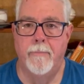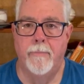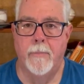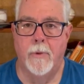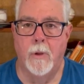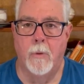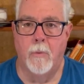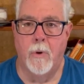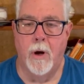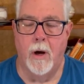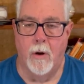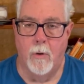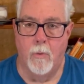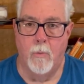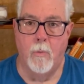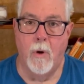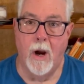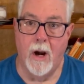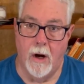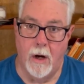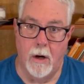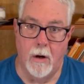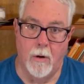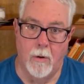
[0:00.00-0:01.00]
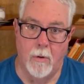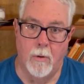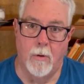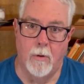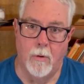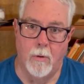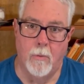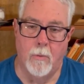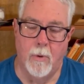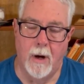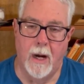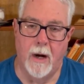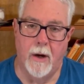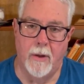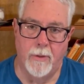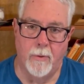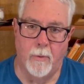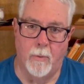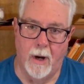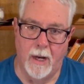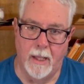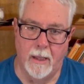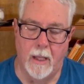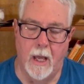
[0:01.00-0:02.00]
where the
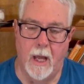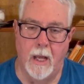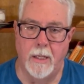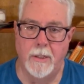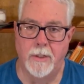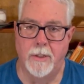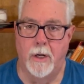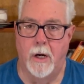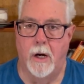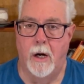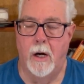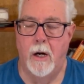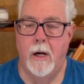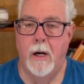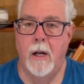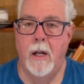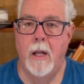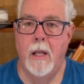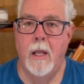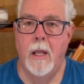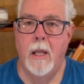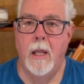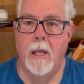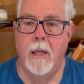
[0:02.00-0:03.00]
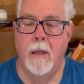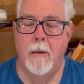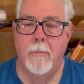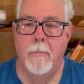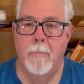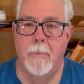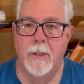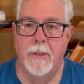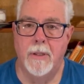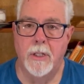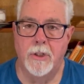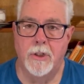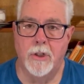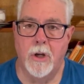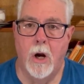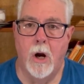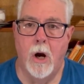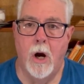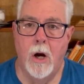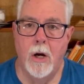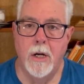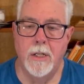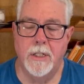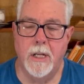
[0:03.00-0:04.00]
white lines are. But this
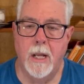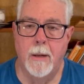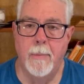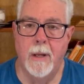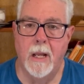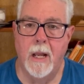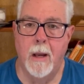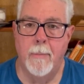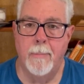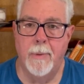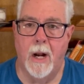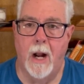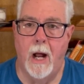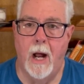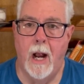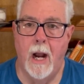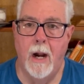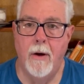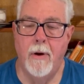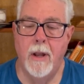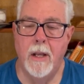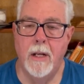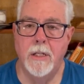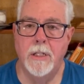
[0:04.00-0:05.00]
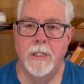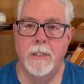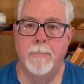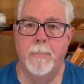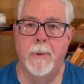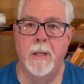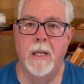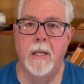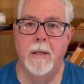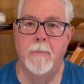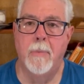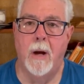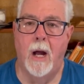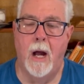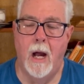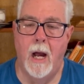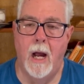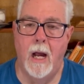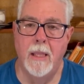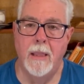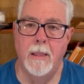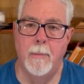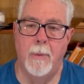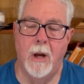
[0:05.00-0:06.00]
car is coming up at a high rate of speed
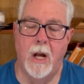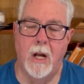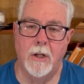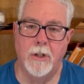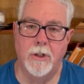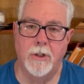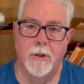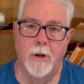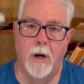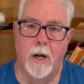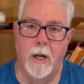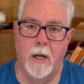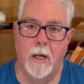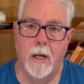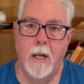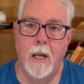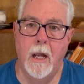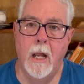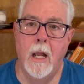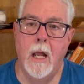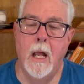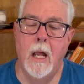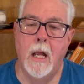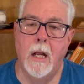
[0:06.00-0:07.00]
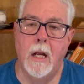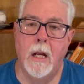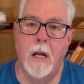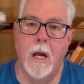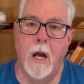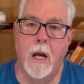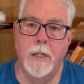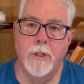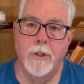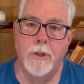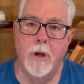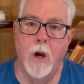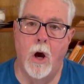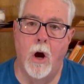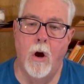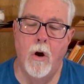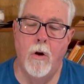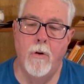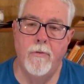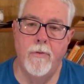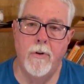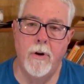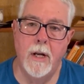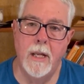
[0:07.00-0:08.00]
behind the box truck, cuts
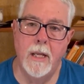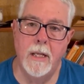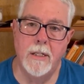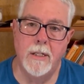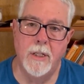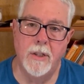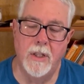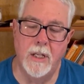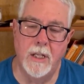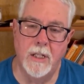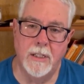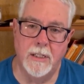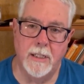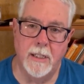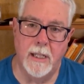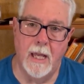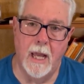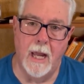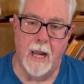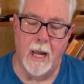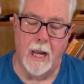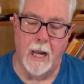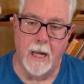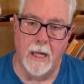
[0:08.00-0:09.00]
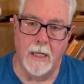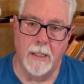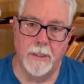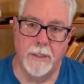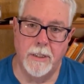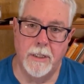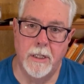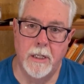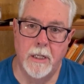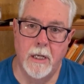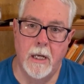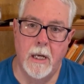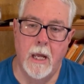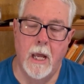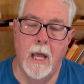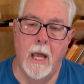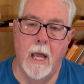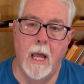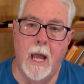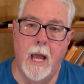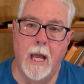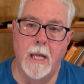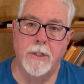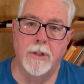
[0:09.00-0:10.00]
over into these lanes.
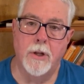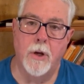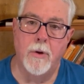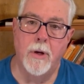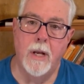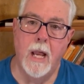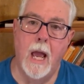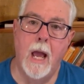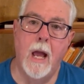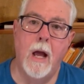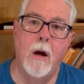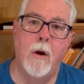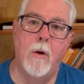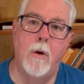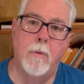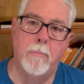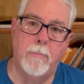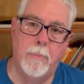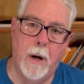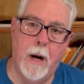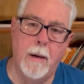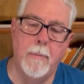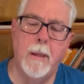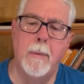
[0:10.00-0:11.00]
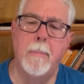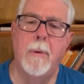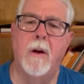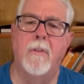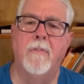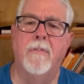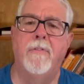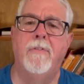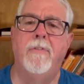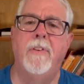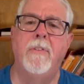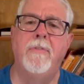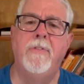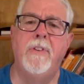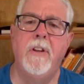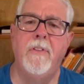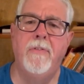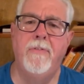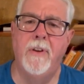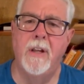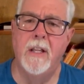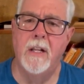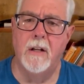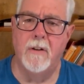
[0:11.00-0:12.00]
And so now, probably about 50
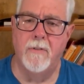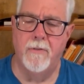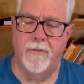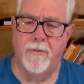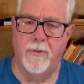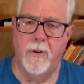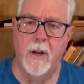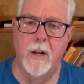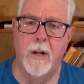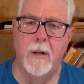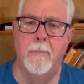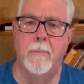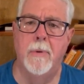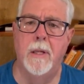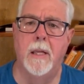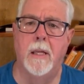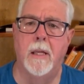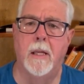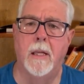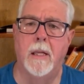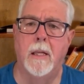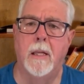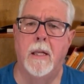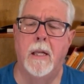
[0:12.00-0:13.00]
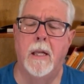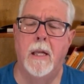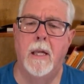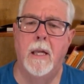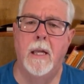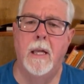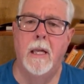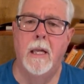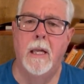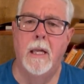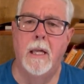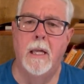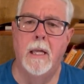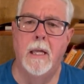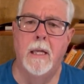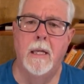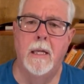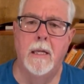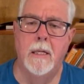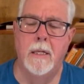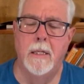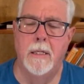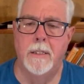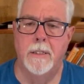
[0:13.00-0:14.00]
feet in front of me
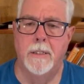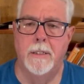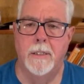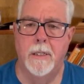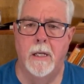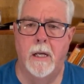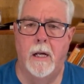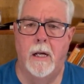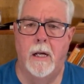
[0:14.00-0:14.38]
is